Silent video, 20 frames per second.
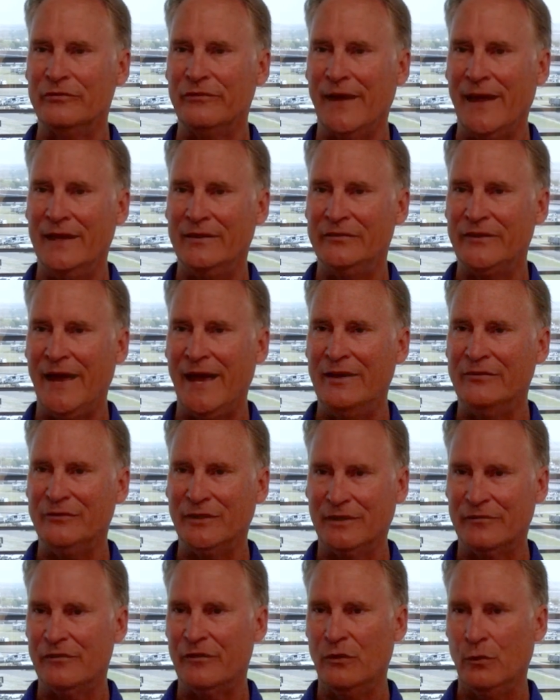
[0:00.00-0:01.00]
It was
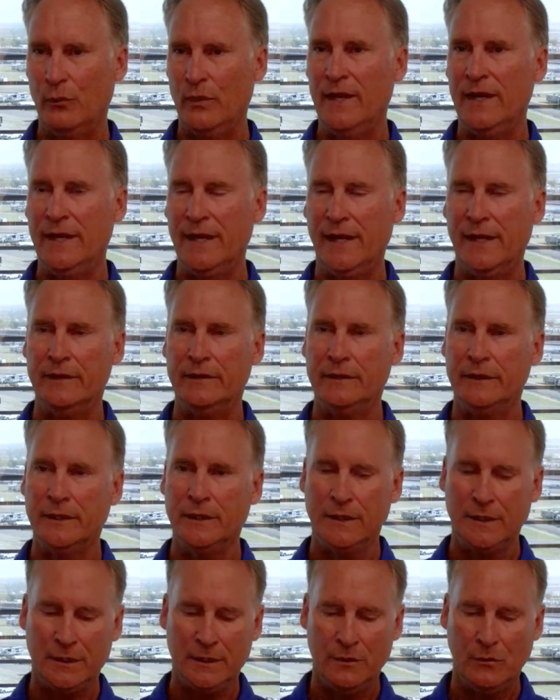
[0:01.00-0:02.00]
fantastic for the weekend.